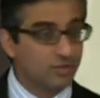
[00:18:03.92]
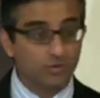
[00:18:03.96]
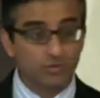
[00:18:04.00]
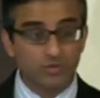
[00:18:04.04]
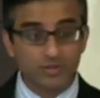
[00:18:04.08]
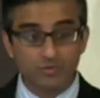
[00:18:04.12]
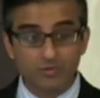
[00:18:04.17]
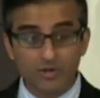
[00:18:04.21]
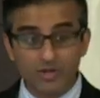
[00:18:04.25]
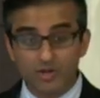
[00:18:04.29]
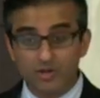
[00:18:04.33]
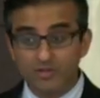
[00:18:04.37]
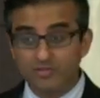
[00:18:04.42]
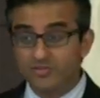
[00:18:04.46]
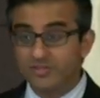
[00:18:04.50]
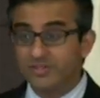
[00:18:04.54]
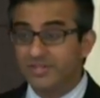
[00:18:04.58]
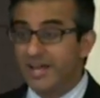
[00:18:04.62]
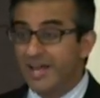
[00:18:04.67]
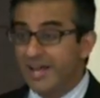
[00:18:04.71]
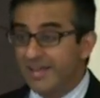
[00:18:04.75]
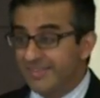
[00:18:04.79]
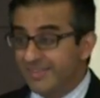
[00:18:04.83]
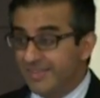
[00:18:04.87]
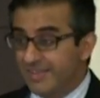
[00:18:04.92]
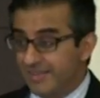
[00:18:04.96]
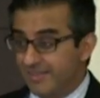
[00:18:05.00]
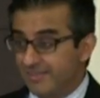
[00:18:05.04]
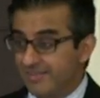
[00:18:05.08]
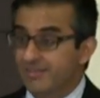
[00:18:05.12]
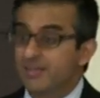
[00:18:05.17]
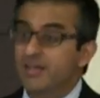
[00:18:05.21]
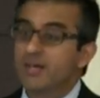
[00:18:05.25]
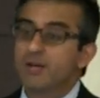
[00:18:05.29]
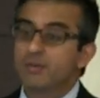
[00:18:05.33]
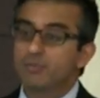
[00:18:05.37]
including one also in
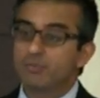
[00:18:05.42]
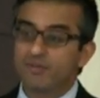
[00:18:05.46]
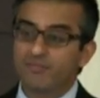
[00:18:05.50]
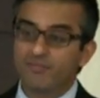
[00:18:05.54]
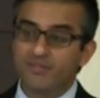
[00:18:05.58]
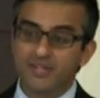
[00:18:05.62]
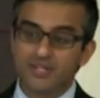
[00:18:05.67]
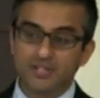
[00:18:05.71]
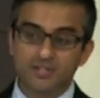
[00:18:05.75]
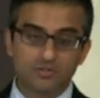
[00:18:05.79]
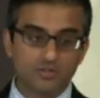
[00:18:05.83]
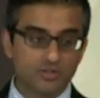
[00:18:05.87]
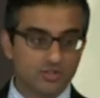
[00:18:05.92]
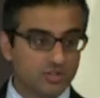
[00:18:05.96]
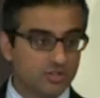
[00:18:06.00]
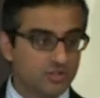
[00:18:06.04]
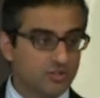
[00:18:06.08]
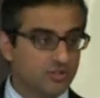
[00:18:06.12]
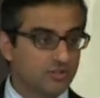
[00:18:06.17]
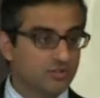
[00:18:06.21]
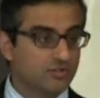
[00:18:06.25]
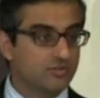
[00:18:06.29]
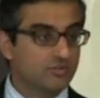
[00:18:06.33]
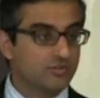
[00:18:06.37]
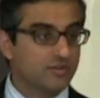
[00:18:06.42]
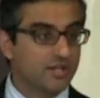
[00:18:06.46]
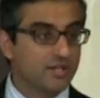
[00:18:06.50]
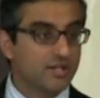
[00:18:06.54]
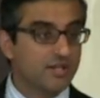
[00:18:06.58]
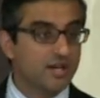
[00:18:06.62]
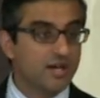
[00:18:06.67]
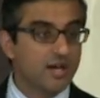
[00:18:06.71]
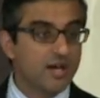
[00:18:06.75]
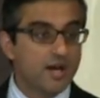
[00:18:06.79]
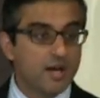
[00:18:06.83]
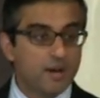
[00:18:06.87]
hadith, prophetic traditions,
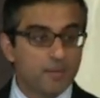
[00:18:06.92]
right?